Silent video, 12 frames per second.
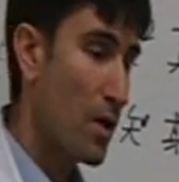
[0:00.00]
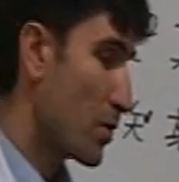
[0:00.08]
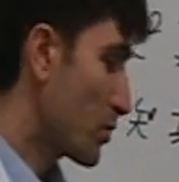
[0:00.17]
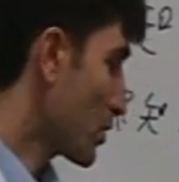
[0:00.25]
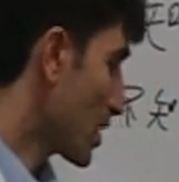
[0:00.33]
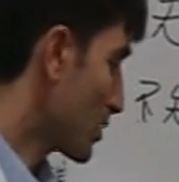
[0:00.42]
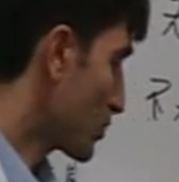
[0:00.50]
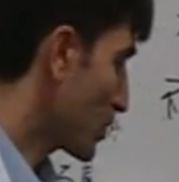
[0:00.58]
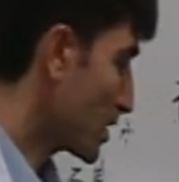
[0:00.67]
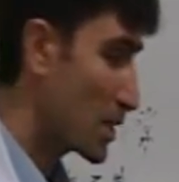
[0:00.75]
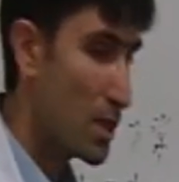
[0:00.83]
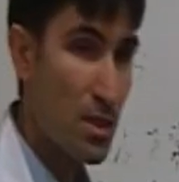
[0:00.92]
You can
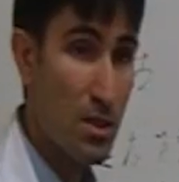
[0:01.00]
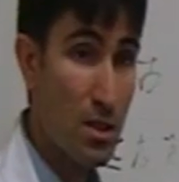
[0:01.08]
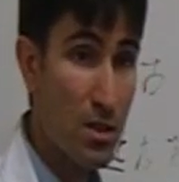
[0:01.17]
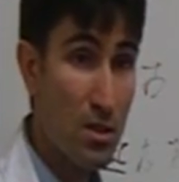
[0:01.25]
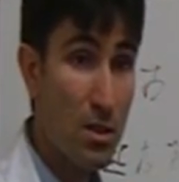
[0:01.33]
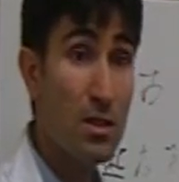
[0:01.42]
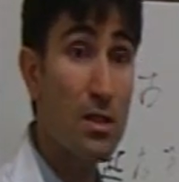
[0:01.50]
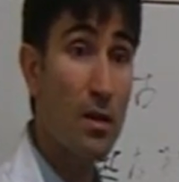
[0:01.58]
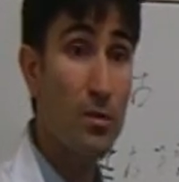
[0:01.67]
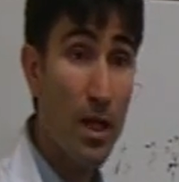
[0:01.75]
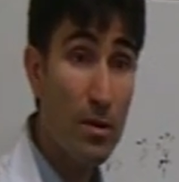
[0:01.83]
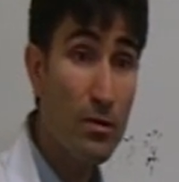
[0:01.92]
treat the disease, and
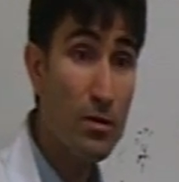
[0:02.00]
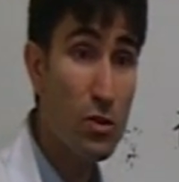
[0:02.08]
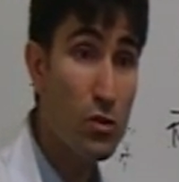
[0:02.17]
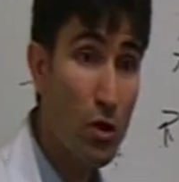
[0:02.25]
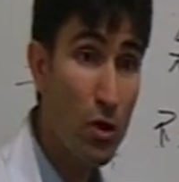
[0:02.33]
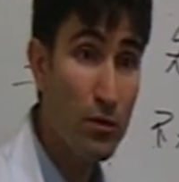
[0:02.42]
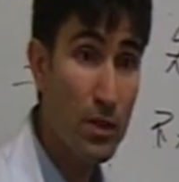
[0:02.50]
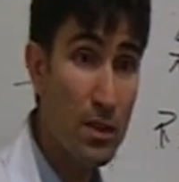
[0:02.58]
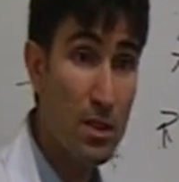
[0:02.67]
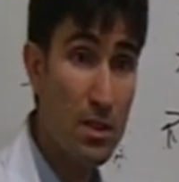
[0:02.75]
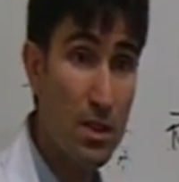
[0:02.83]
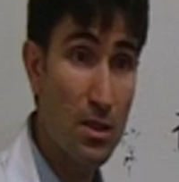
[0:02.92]
sometimes even solve the
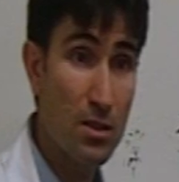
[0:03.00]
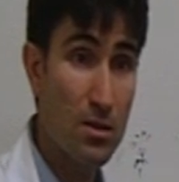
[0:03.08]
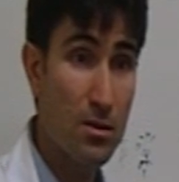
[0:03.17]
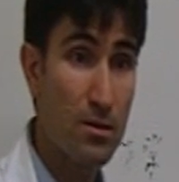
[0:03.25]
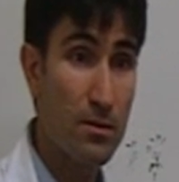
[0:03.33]
disease.